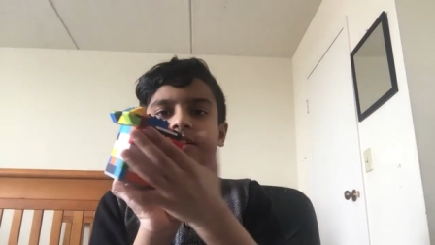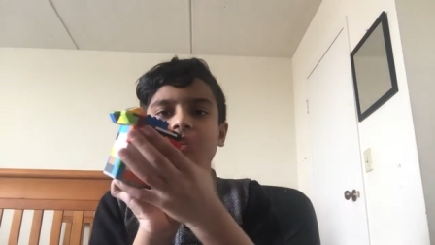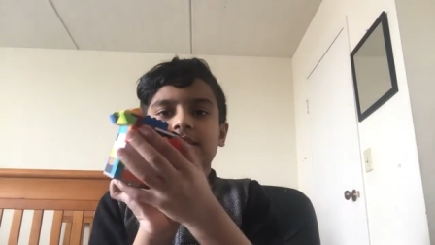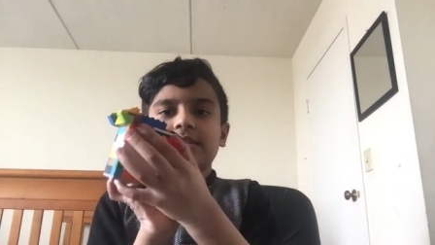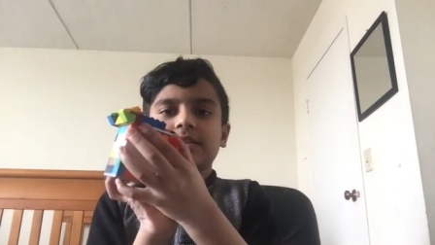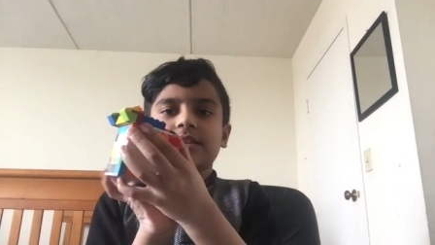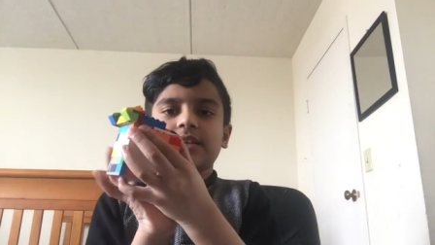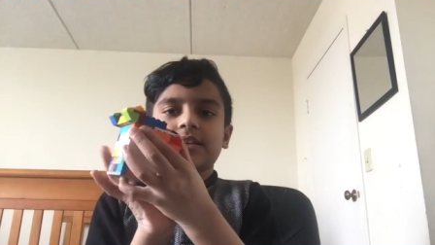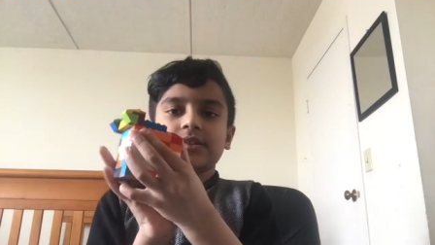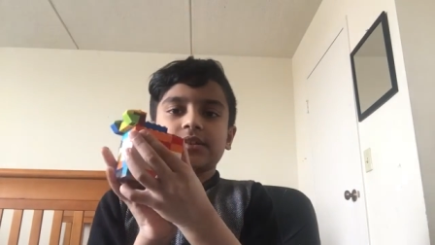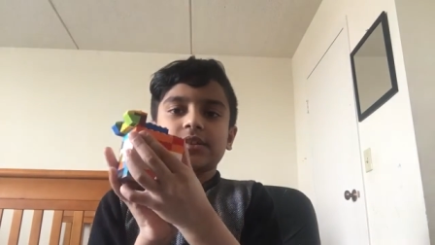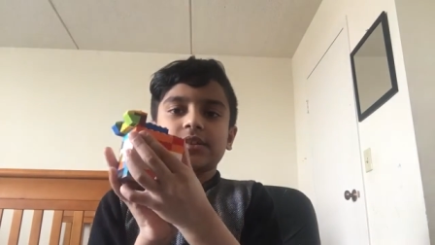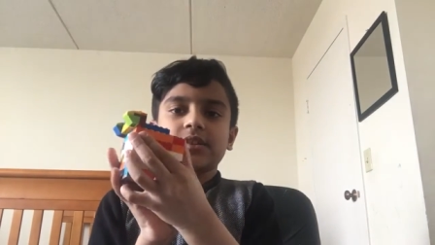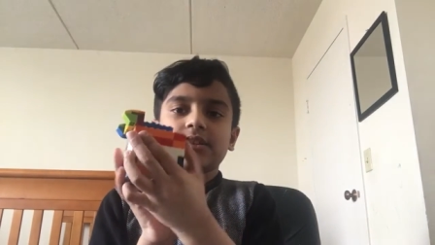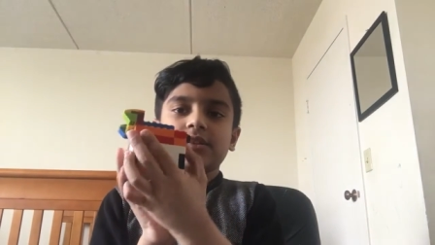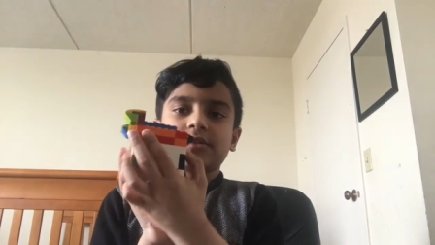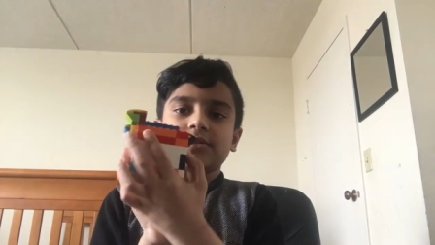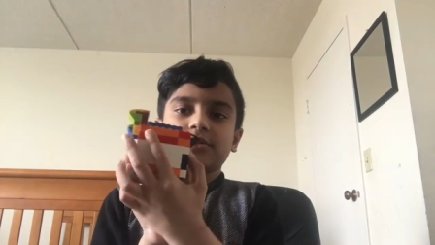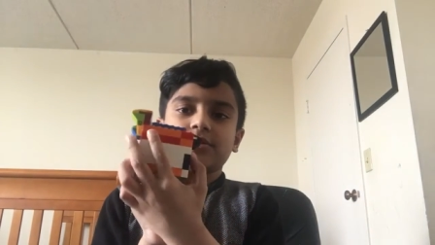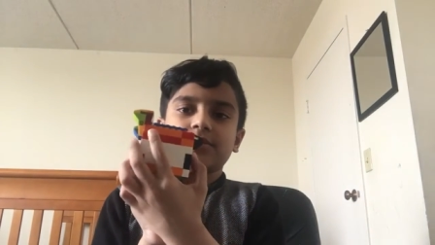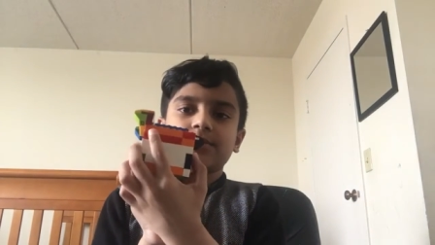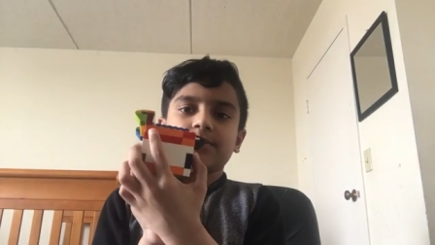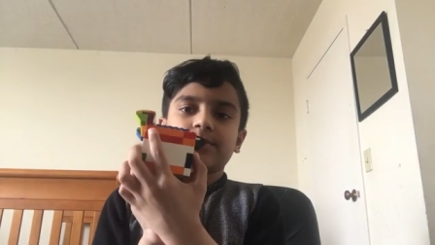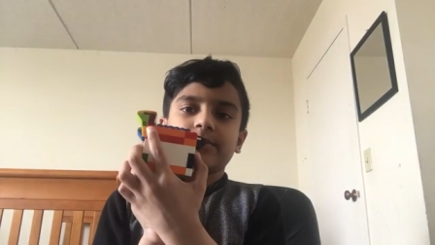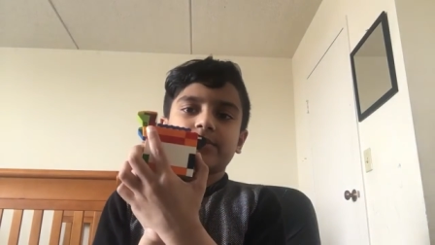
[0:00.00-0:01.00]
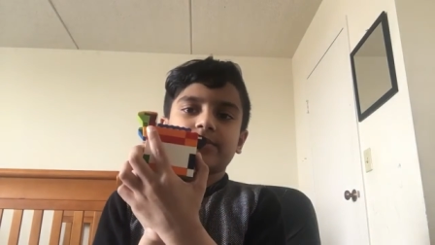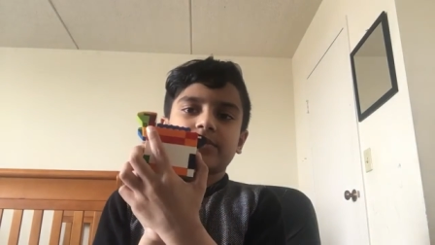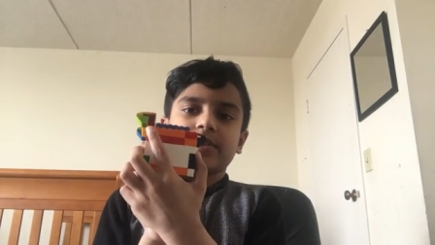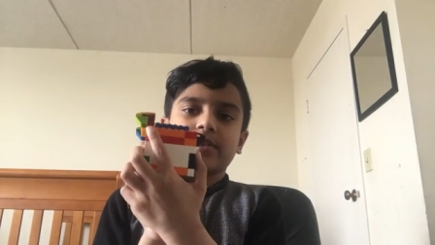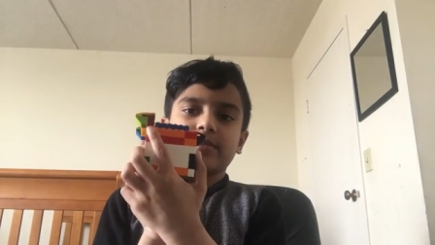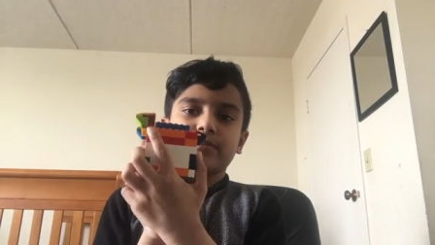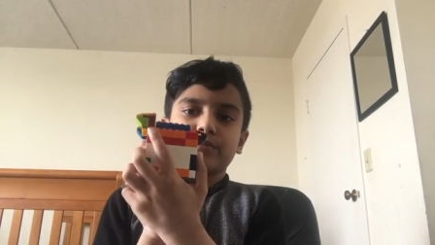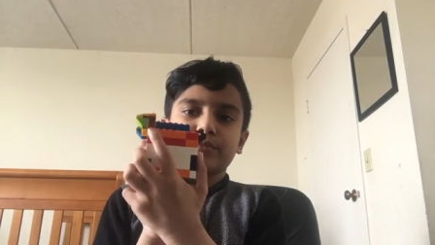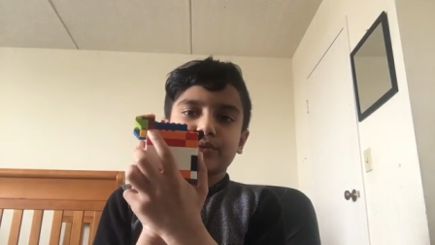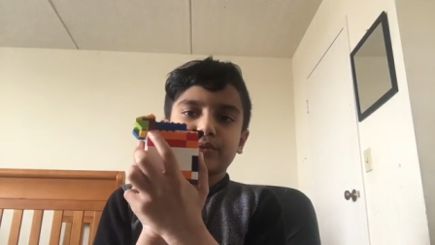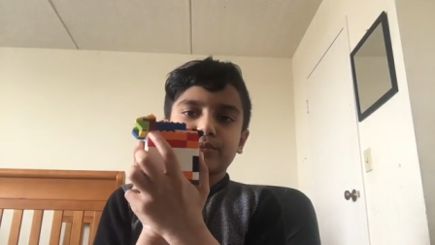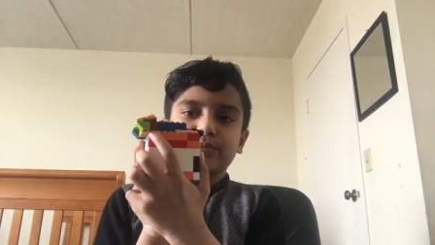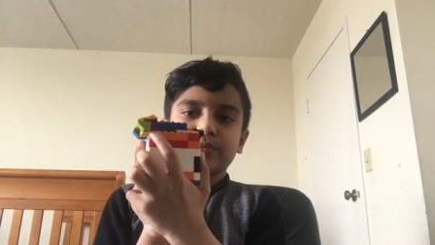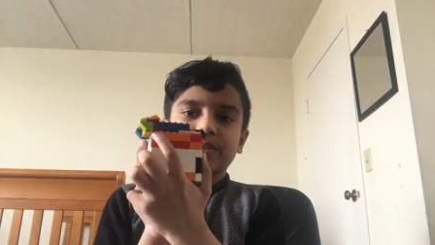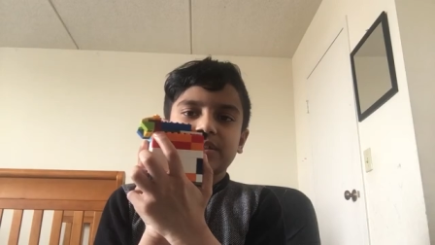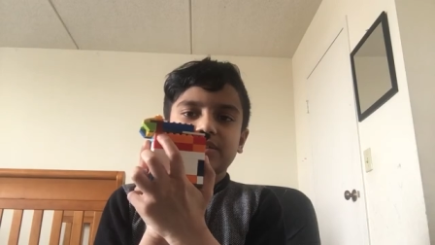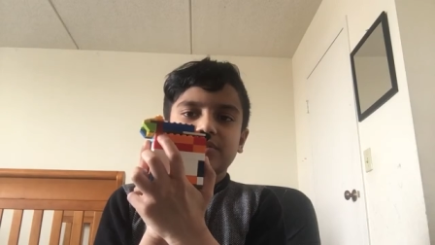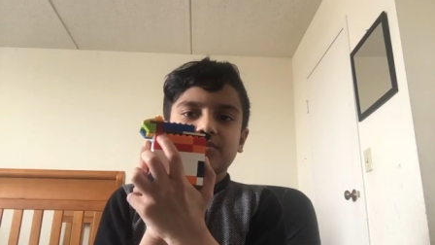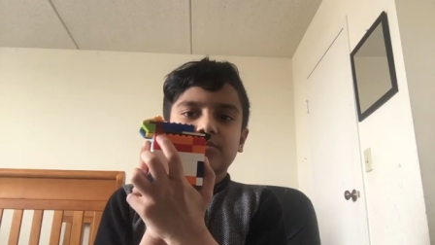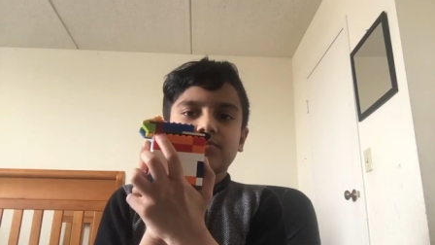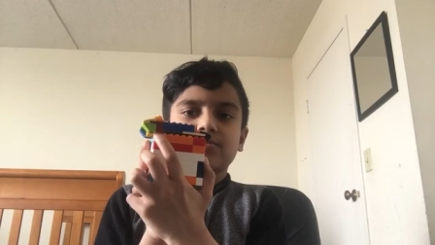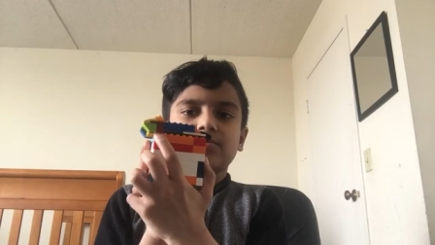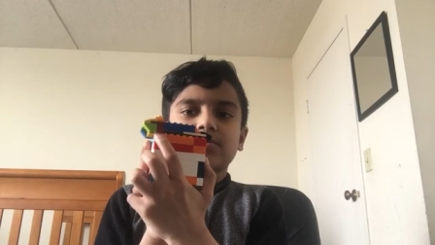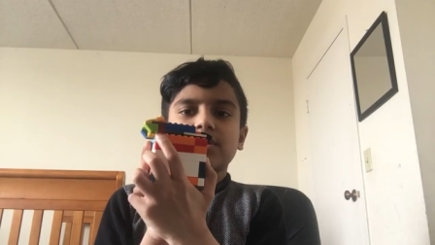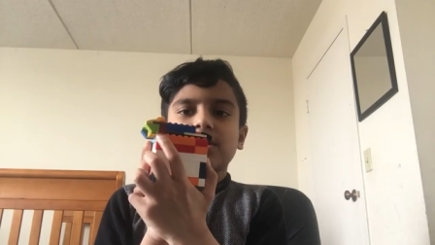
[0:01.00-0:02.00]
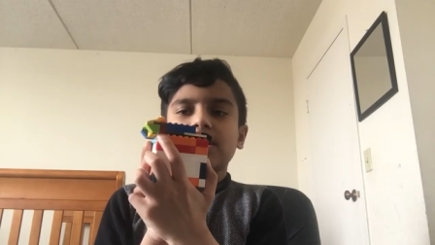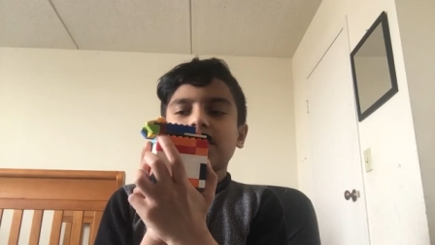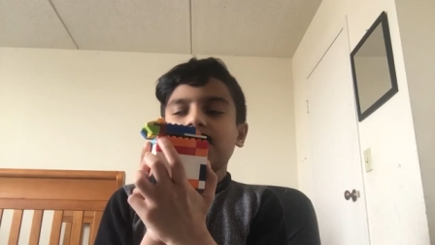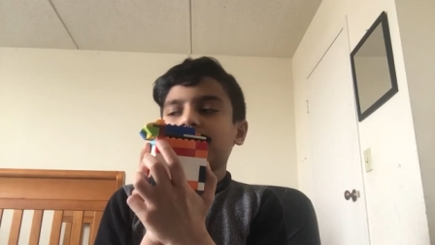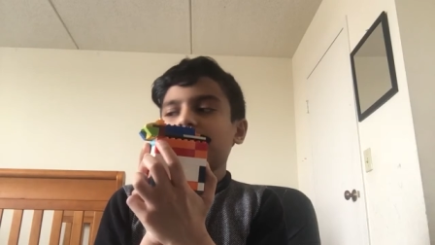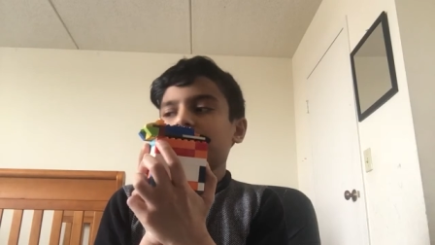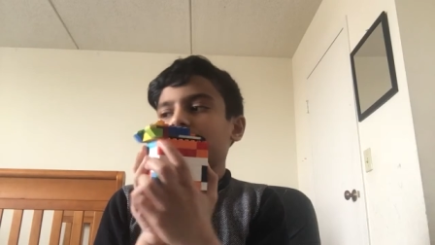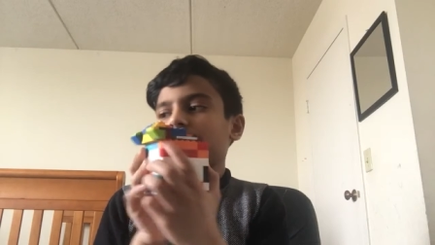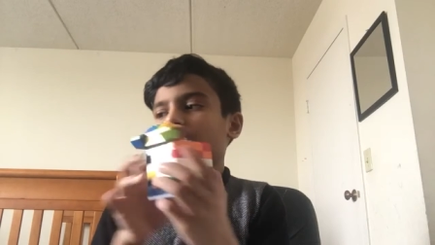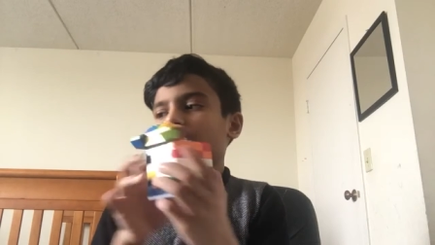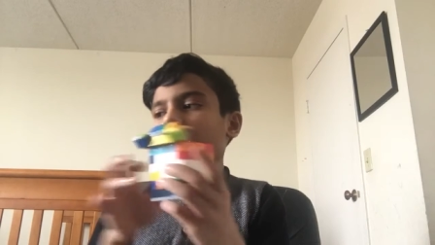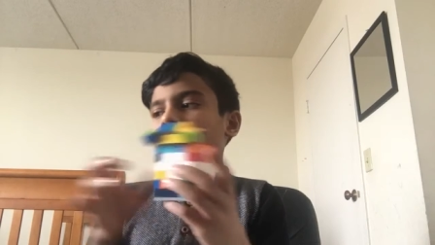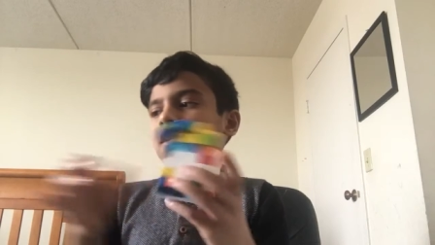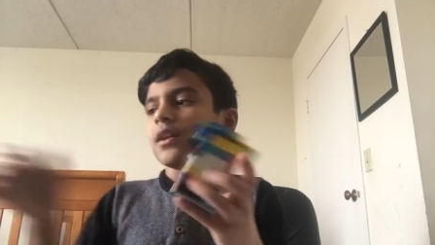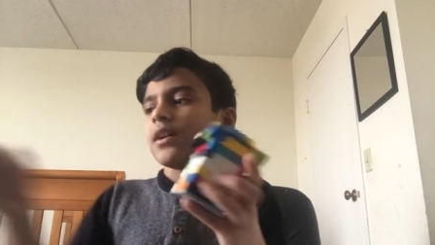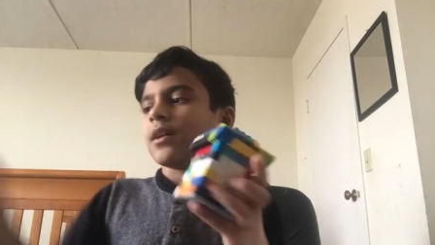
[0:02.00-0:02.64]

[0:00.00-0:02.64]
and then there should be one more space blanket